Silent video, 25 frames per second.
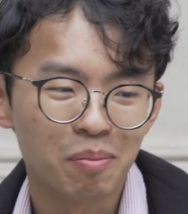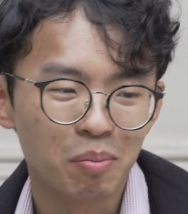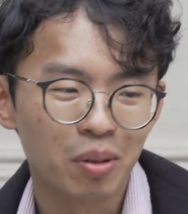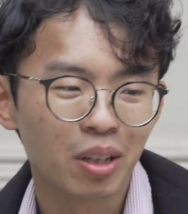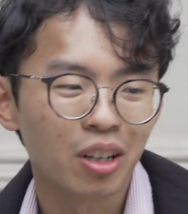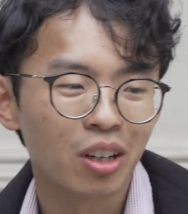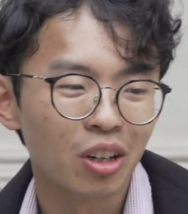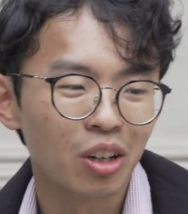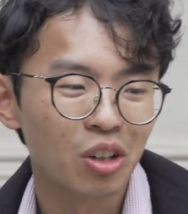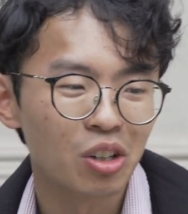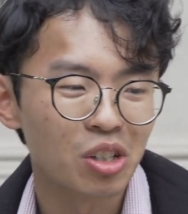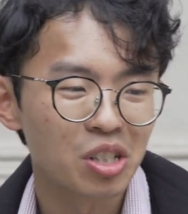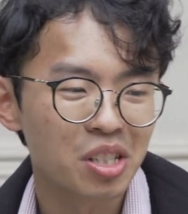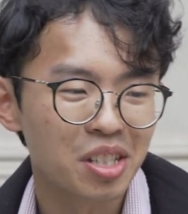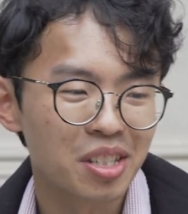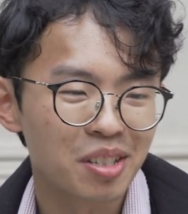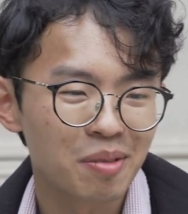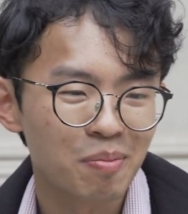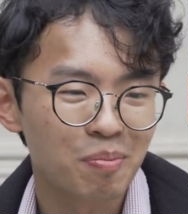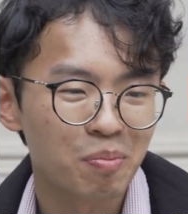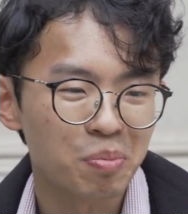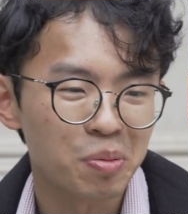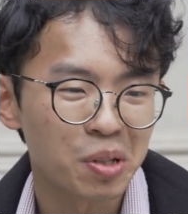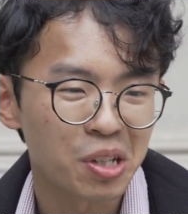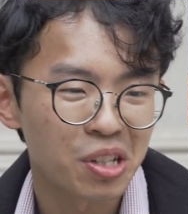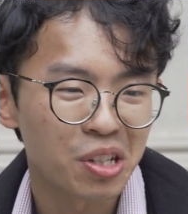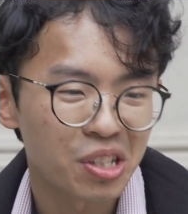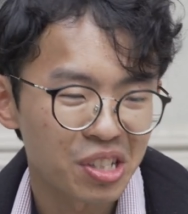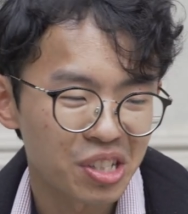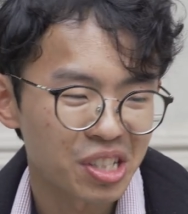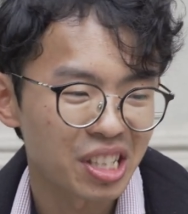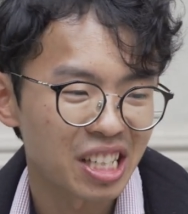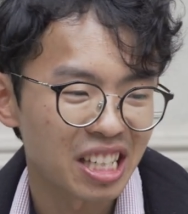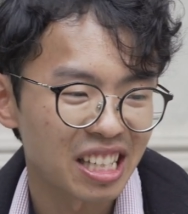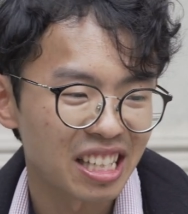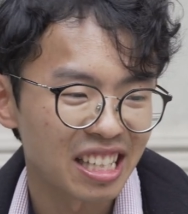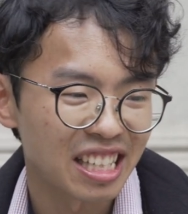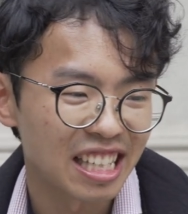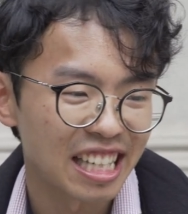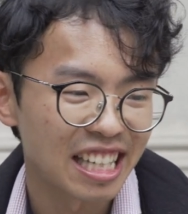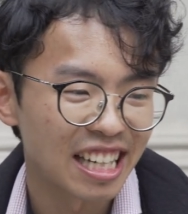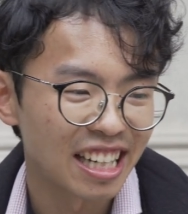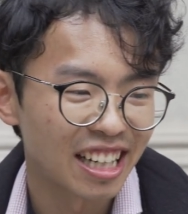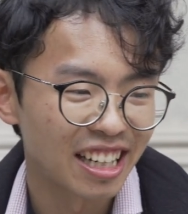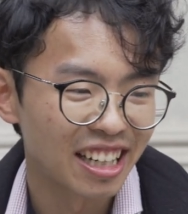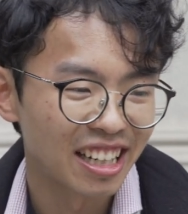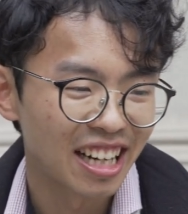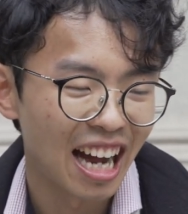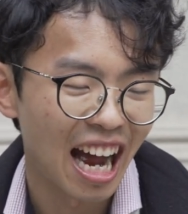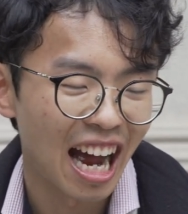Because PhD,
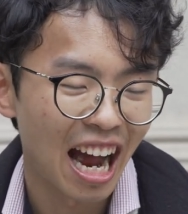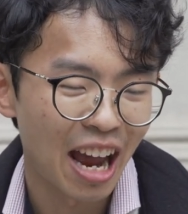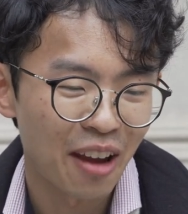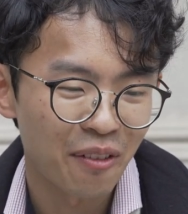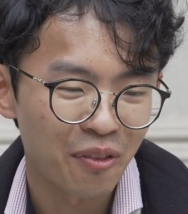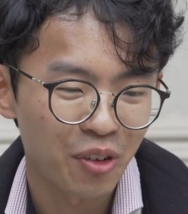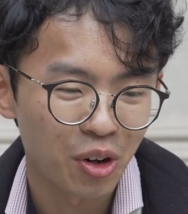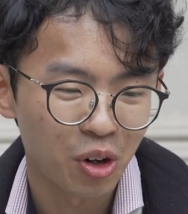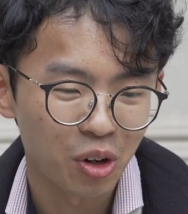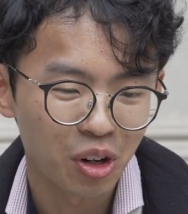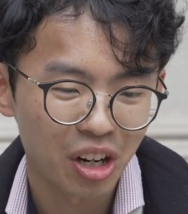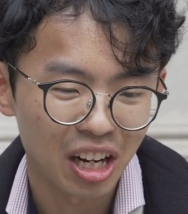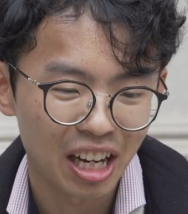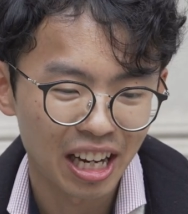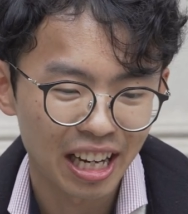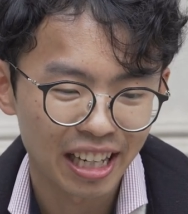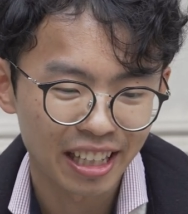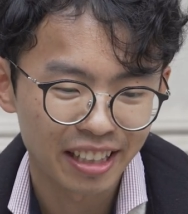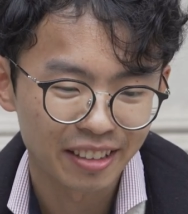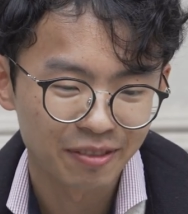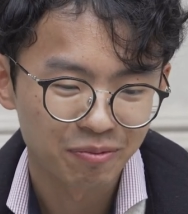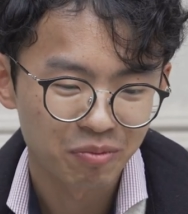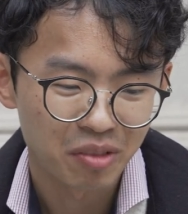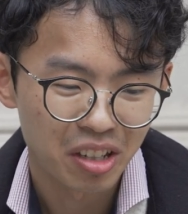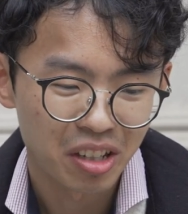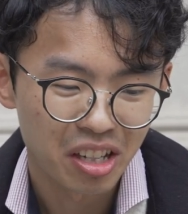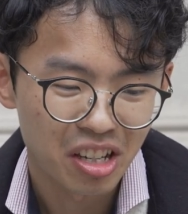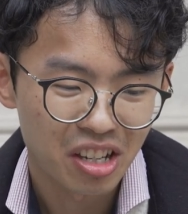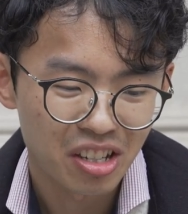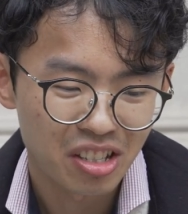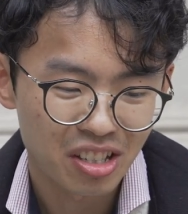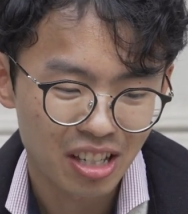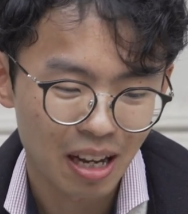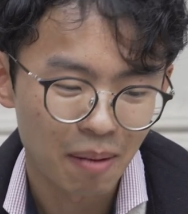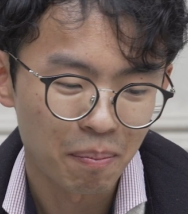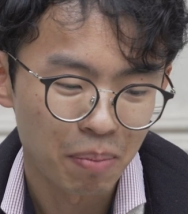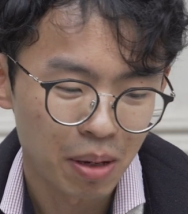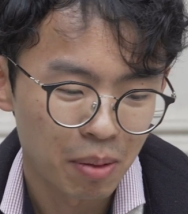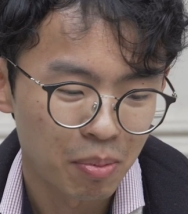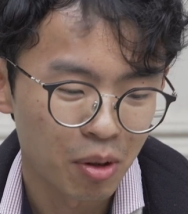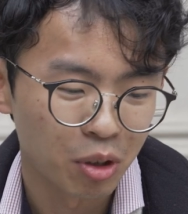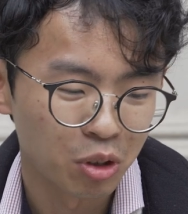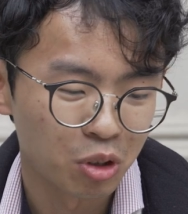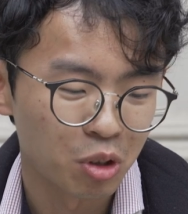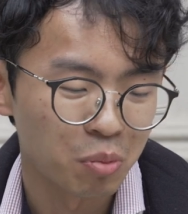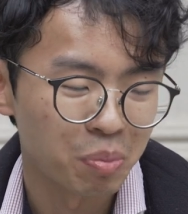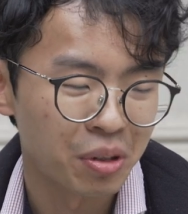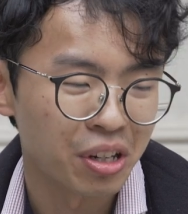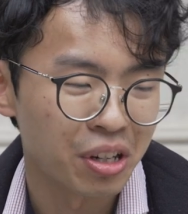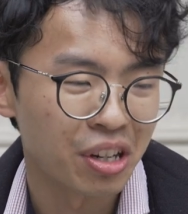I feel like some people
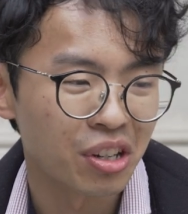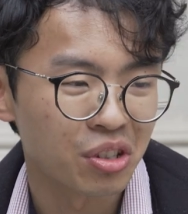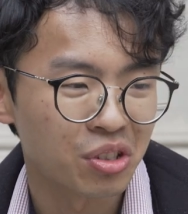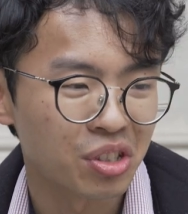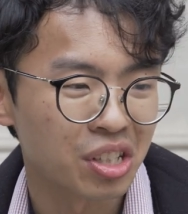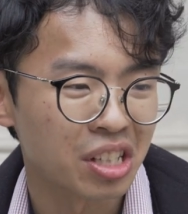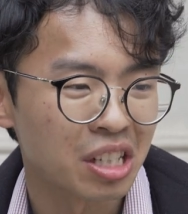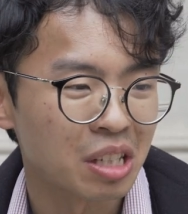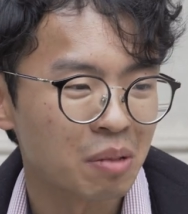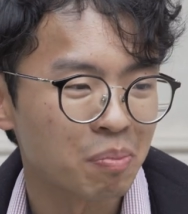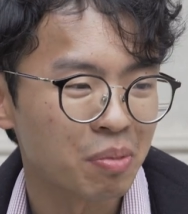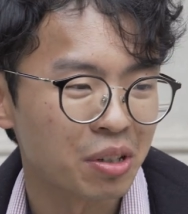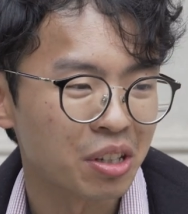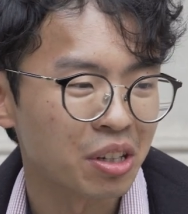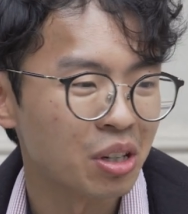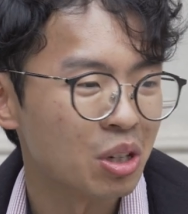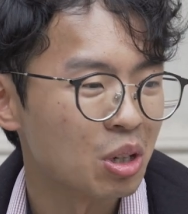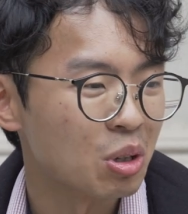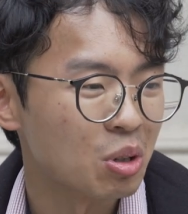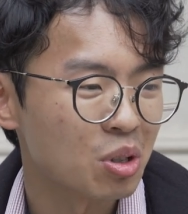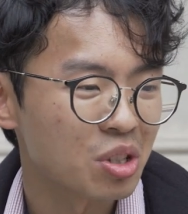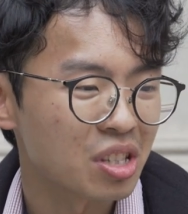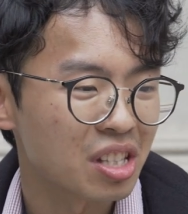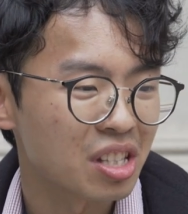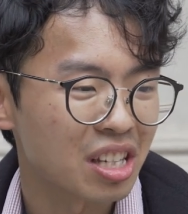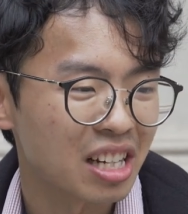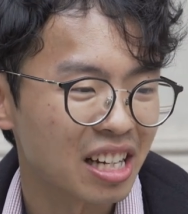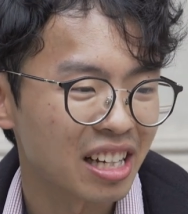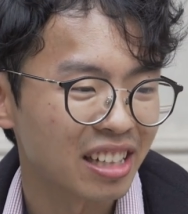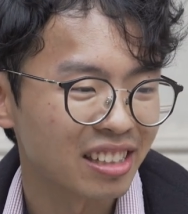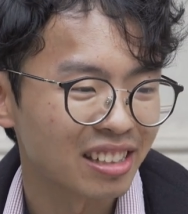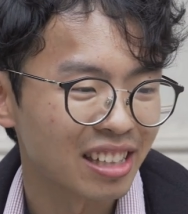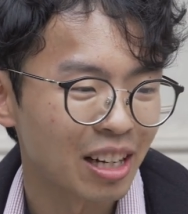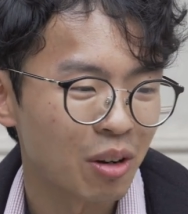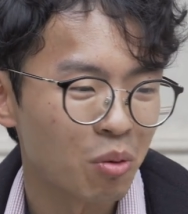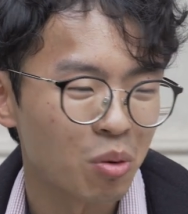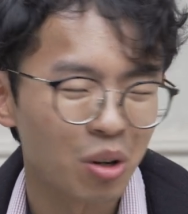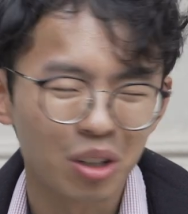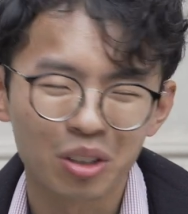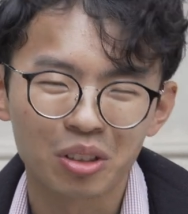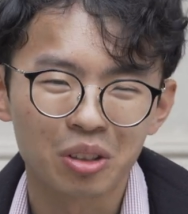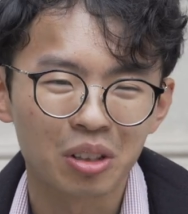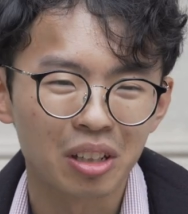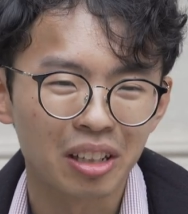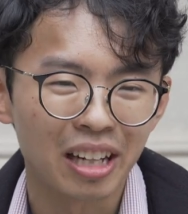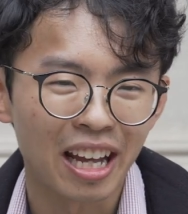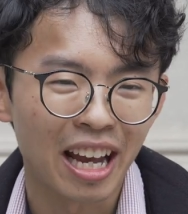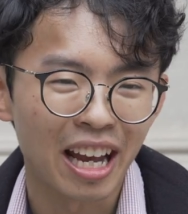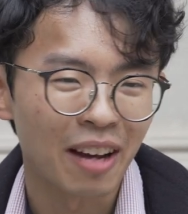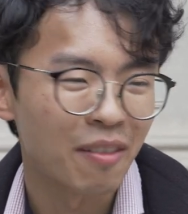do PhD because like they
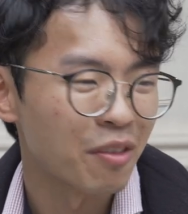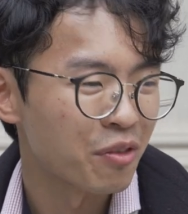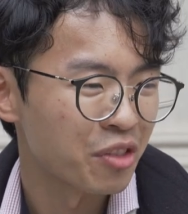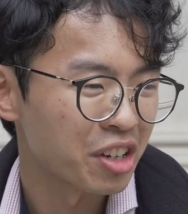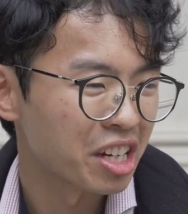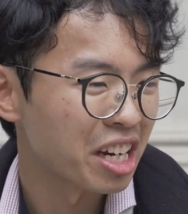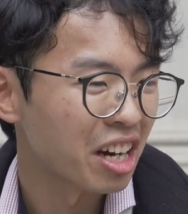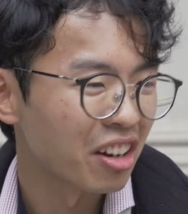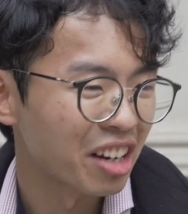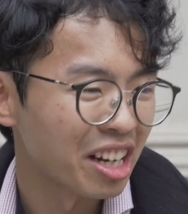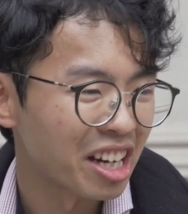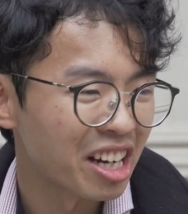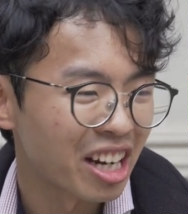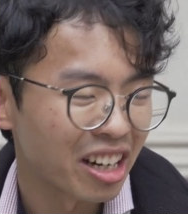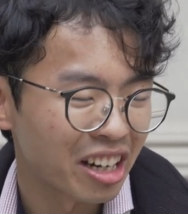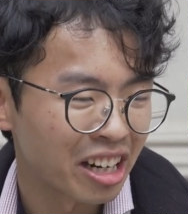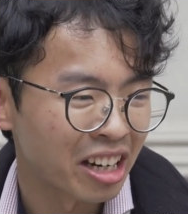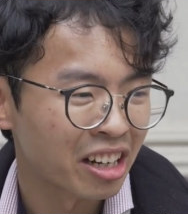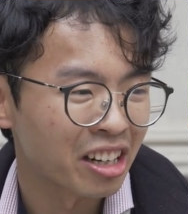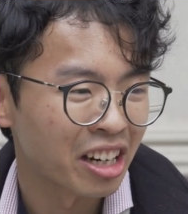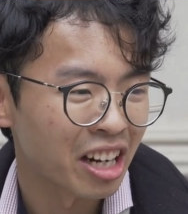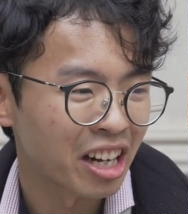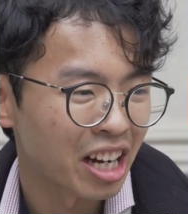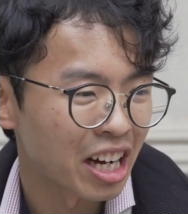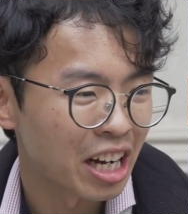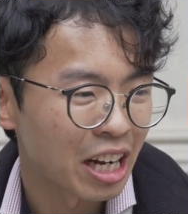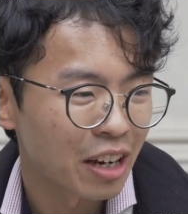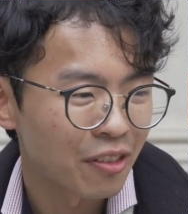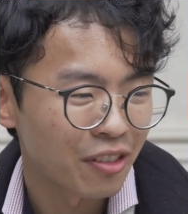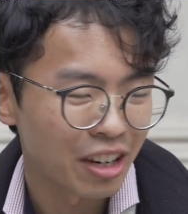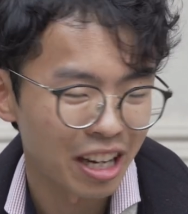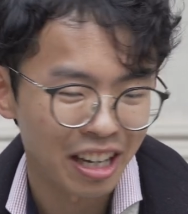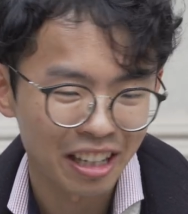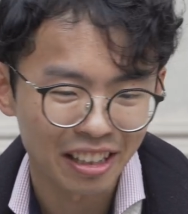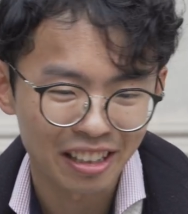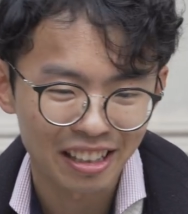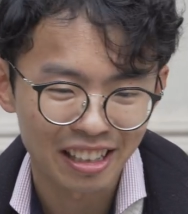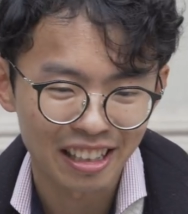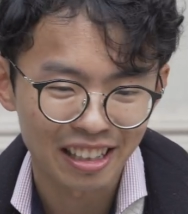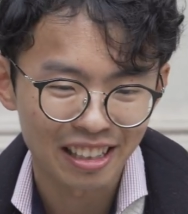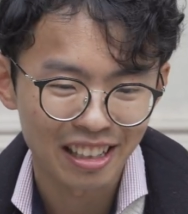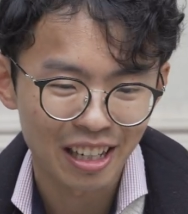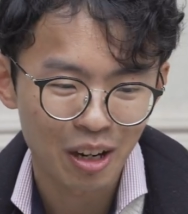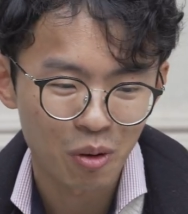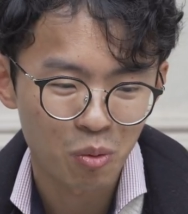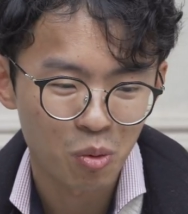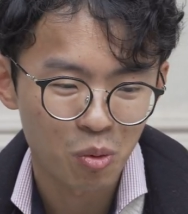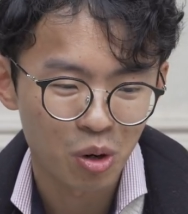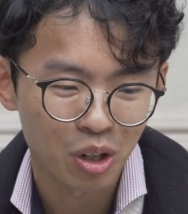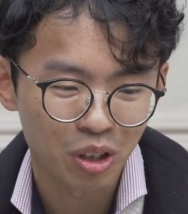haven't figured out their life, and then
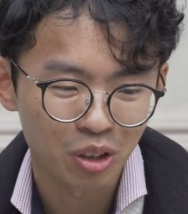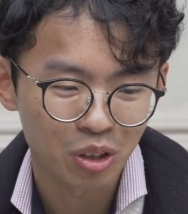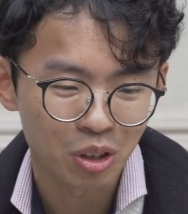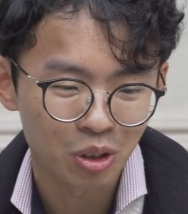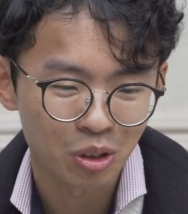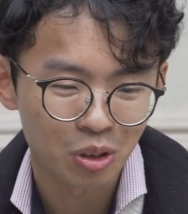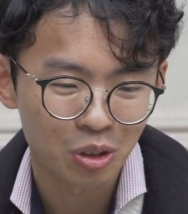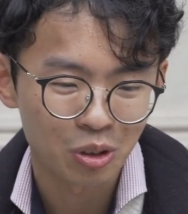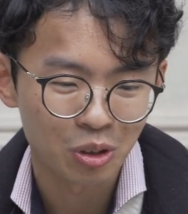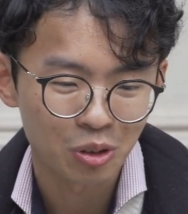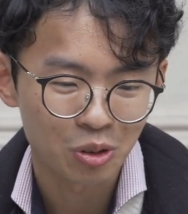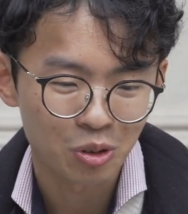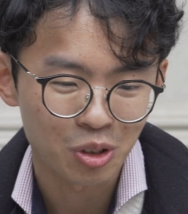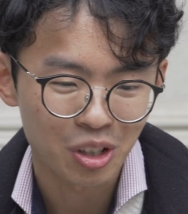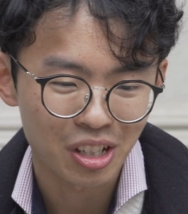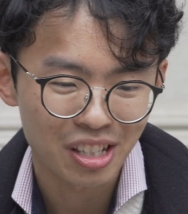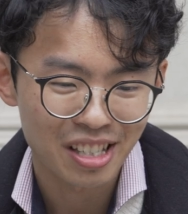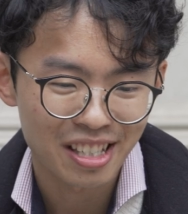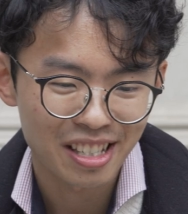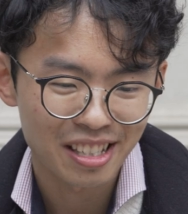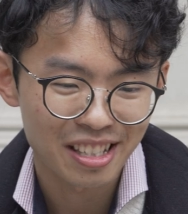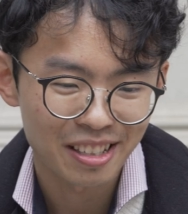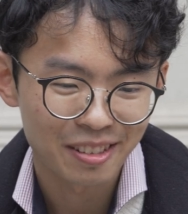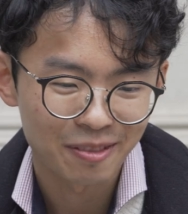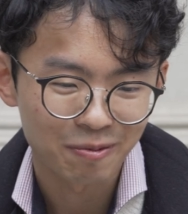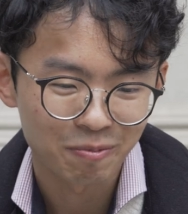they want to just